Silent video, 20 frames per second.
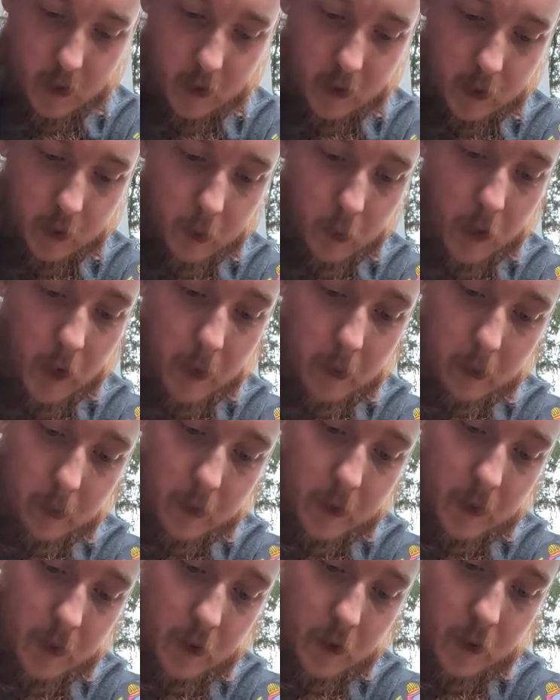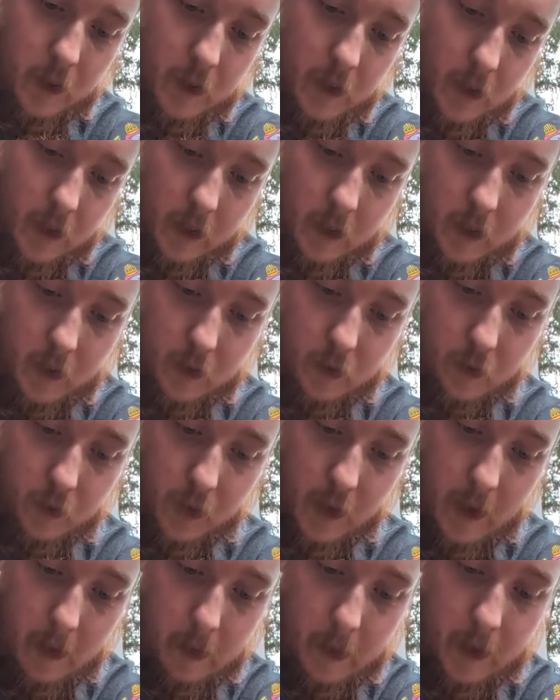Either way, but then you could tuck this
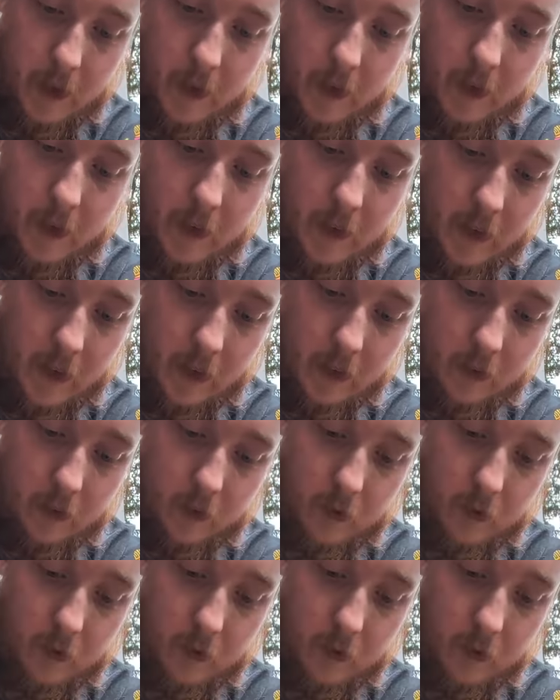flap in and that